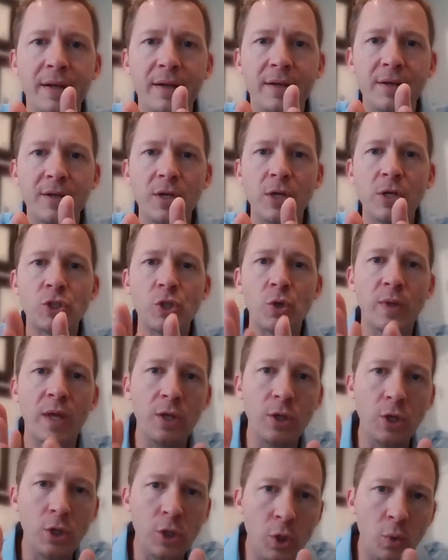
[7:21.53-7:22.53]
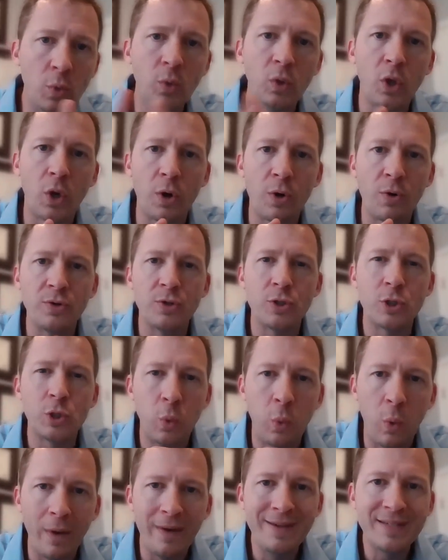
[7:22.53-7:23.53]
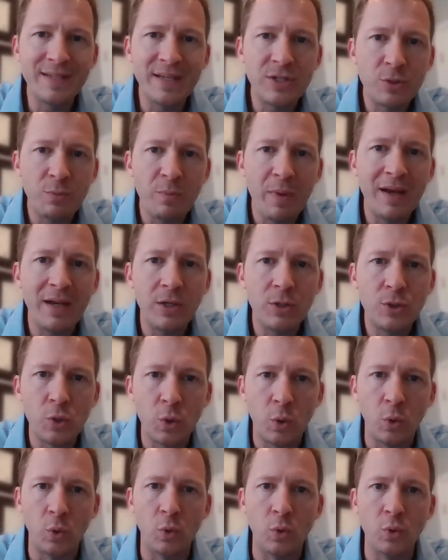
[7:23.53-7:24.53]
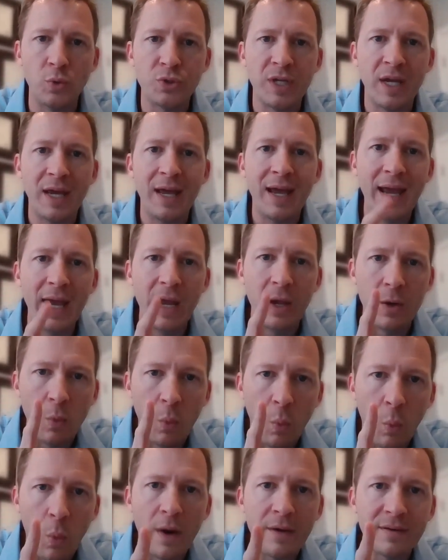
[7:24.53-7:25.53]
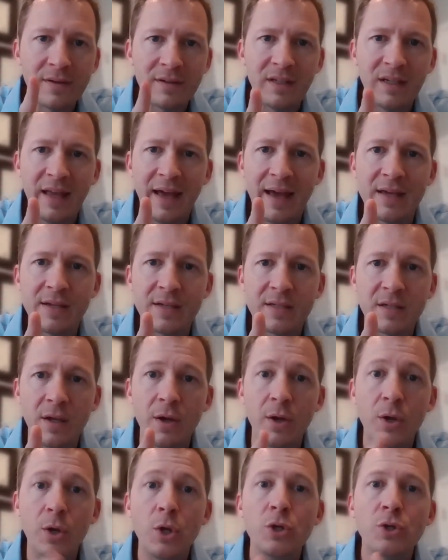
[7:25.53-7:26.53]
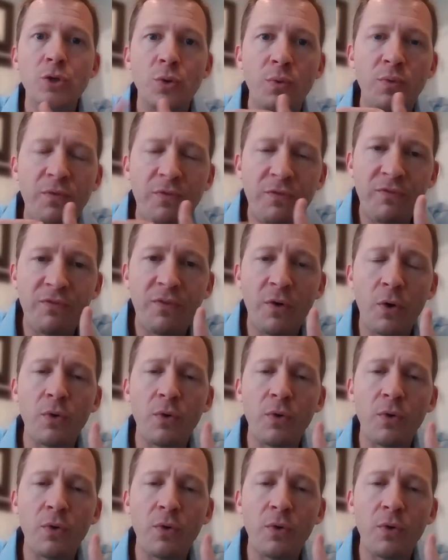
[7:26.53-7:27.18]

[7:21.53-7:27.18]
in one so that you learn twice as many tools in one class